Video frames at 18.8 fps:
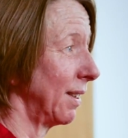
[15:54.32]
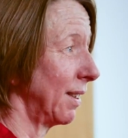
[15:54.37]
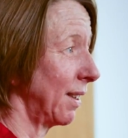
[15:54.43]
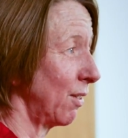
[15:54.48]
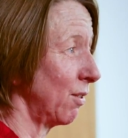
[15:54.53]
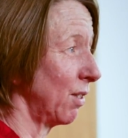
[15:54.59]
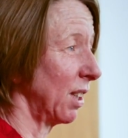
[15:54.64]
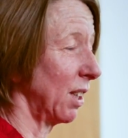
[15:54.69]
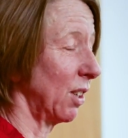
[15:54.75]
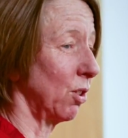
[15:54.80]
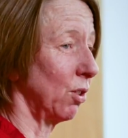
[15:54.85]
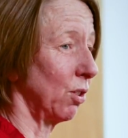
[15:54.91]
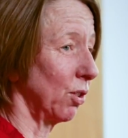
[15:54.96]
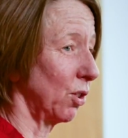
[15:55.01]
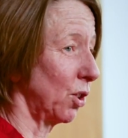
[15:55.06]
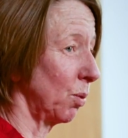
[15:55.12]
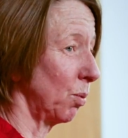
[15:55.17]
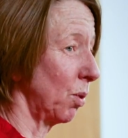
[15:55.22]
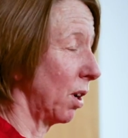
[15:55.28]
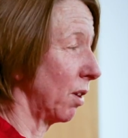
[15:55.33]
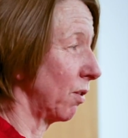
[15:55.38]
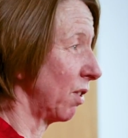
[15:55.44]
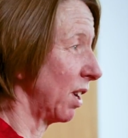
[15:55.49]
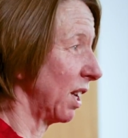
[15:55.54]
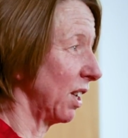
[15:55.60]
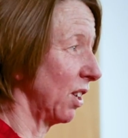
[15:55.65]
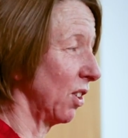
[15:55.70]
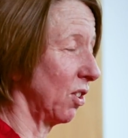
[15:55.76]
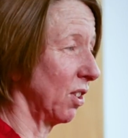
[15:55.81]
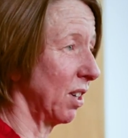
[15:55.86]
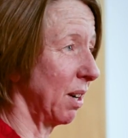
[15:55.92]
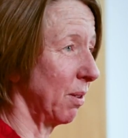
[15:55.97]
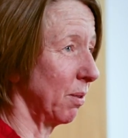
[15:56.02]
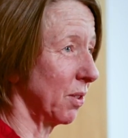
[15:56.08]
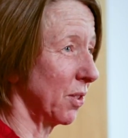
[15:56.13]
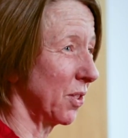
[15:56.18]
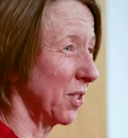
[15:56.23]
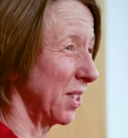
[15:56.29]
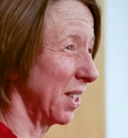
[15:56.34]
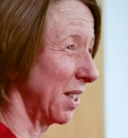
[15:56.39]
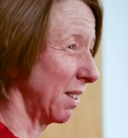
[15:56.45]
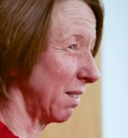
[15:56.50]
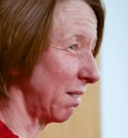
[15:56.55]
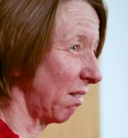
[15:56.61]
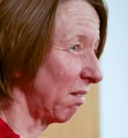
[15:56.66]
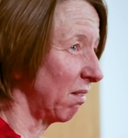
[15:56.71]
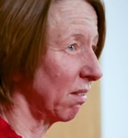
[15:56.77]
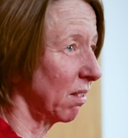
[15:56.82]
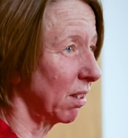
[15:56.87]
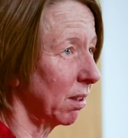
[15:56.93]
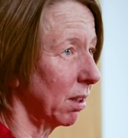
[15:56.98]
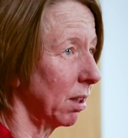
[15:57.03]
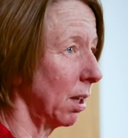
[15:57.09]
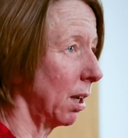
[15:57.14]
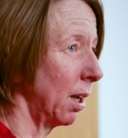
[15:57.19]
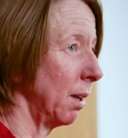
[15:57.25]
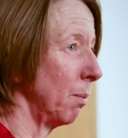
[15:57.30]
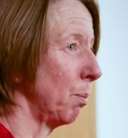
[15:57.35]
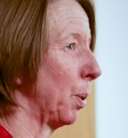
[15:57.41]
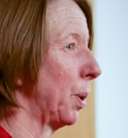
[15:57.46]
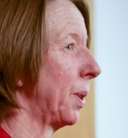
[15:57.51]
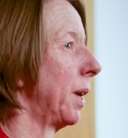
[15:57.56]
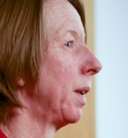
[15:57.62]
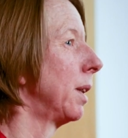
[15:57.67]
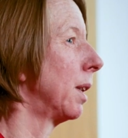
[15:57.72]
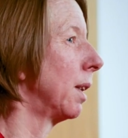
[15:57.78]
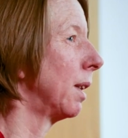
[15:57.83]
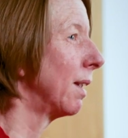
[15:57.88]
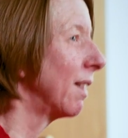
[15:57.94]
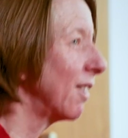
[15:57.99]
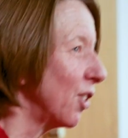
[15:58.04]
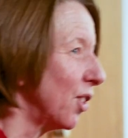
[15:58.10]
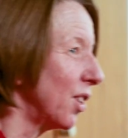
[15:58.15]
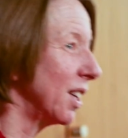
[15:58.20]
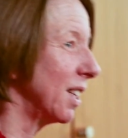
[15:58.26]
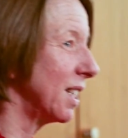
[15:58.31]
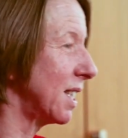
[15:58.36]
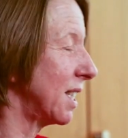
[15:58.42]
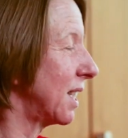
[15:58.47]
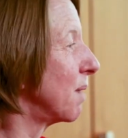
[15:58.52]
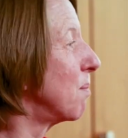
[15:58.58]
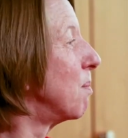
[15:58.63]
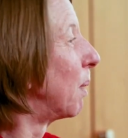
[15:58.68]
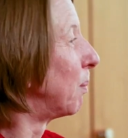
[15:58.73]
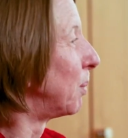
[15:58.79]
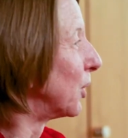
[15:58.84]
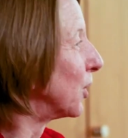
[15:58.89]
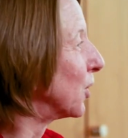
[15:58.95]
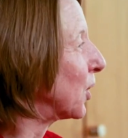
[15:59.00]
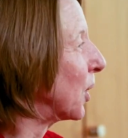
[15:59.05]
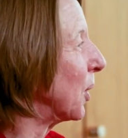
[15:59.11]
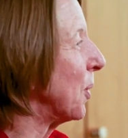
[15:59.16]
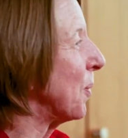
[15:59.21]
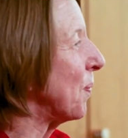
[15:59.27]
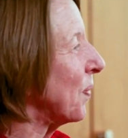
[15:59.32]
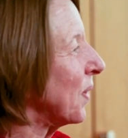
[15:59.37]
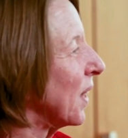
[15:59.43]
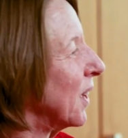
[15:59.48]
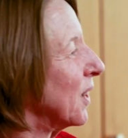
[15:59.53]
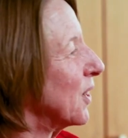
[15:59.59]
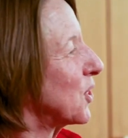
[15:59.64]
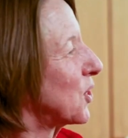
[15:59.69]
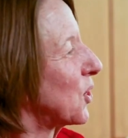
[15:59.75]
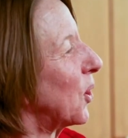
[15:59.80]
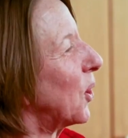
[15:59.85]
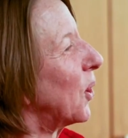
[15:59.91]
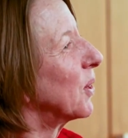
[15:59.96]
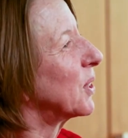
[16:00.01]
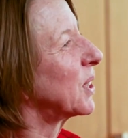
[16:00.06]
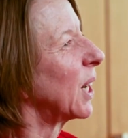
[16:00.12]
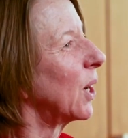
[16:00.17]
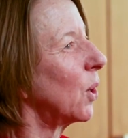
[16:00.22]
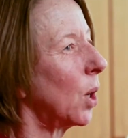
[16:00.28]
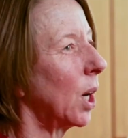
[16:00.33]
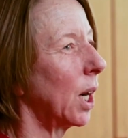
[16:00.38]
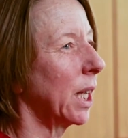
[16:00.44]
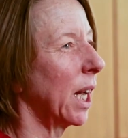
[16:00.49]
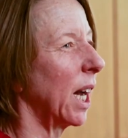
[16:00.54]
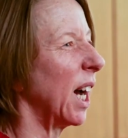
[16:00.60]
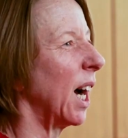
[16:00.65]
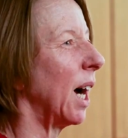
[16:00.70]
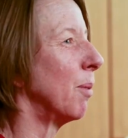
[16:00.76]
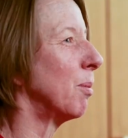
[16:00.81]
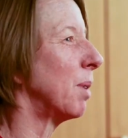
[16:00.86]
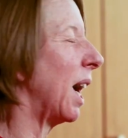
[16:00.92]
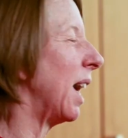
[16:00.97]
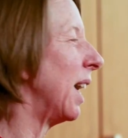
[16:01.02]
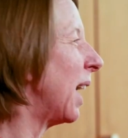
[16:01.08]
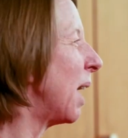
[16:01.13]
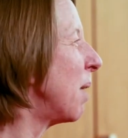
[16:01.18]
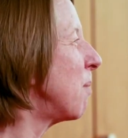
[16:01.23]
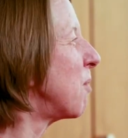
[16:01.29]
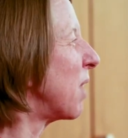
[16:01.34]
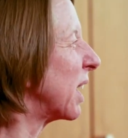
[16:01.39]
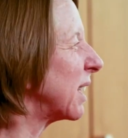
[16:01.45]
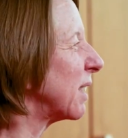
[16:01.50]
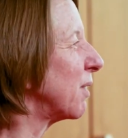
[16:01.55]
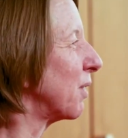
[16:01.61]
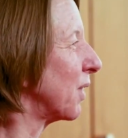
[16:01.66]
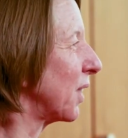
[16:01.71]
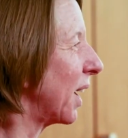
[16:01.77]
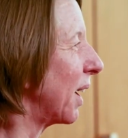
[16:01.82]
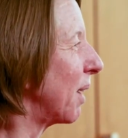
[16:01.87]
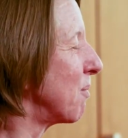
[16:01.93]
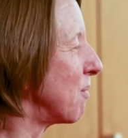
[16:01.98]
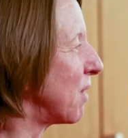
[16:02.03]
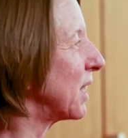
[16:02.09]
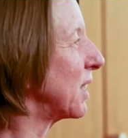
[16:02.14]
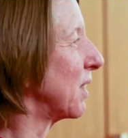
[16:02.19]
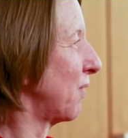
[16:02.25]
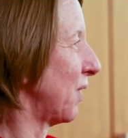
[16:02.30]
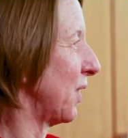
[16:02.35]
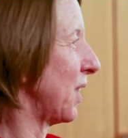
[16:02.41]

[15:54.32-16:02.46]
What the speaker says: You work really long hours, things, but then it's in my blood. So yeah, I'm ready for that. I'm ready